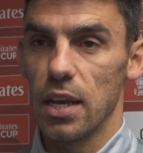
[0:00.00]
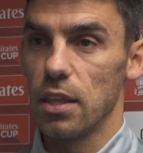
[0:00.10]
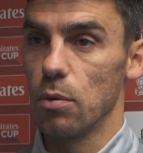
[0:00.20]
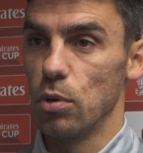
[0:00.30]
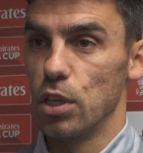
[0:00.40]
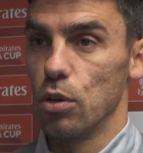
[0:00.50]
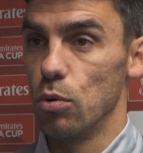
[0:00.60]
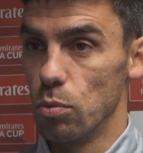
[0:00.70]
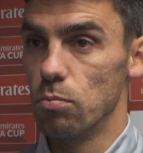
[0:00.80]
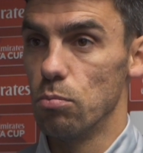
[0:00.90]
Anything we
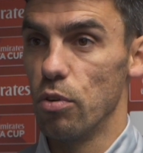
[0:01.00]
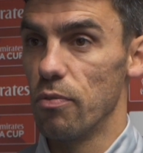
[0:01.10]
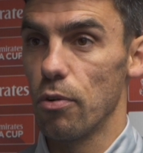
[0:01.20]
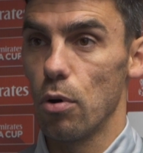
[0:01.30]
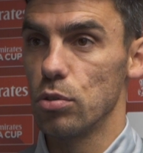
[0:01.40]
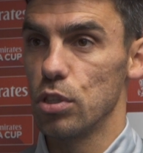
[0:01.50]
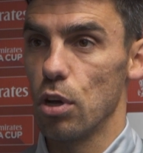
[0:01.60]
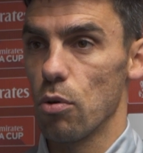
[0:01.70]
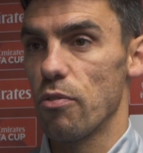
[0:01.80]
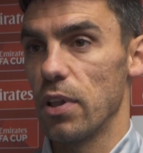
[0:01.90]
do moving forwards is
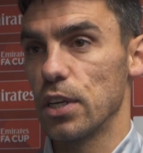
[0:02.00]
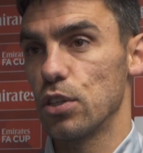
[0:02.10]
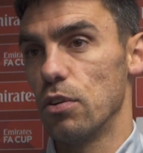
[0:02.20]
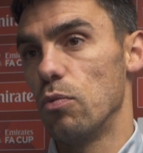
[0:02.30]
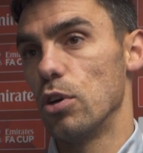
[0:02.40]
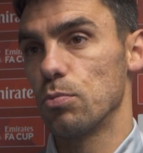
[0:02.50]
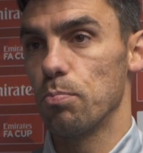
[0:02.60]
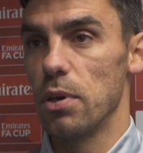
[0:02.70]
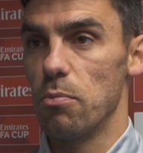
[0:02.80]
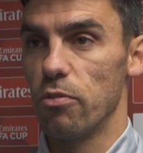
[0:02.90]
not a reflection of what's
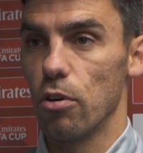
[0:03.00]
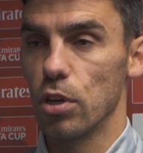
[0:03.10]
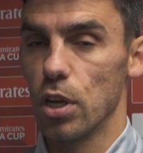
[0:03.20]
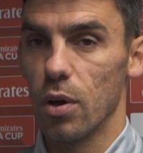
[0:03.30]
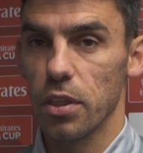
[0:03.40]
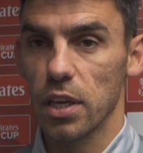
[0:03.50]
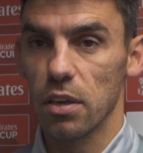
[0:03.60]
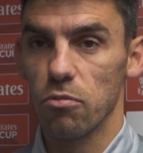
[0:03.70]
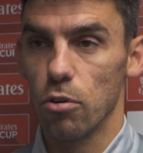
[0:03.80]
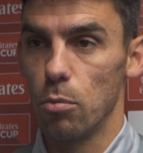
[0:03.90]
been before. I think
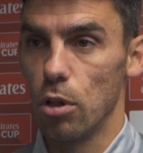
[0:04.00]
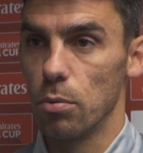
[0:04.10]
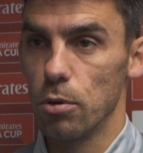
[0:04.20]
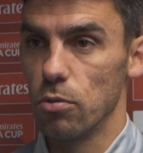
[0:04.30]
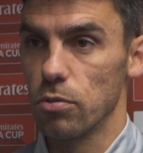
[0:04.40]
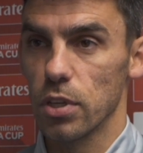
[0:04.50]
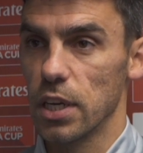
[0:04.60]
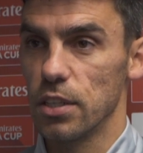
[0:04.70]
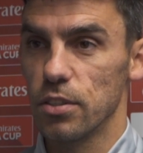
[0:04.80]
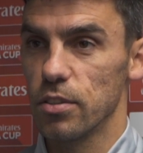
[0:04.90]
in football the beautiful thing
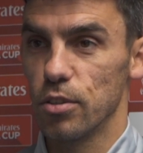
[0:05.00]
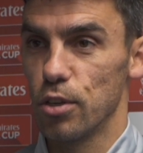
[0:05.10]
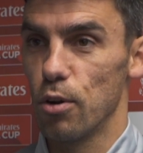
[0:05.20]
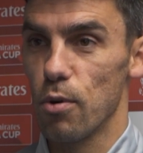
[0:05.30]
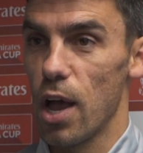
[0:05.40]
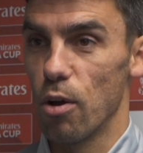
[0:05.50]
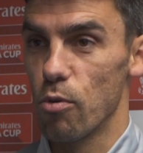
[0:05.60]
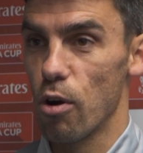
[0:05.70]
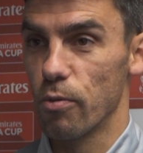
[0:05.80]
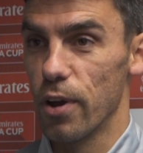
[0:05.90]
is there's no right or
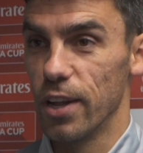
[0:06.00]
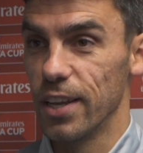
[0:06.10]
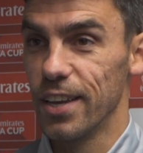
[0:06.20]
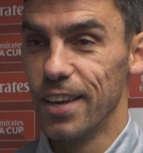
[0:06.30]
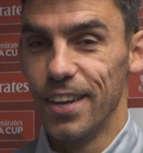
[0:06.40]
wrong really.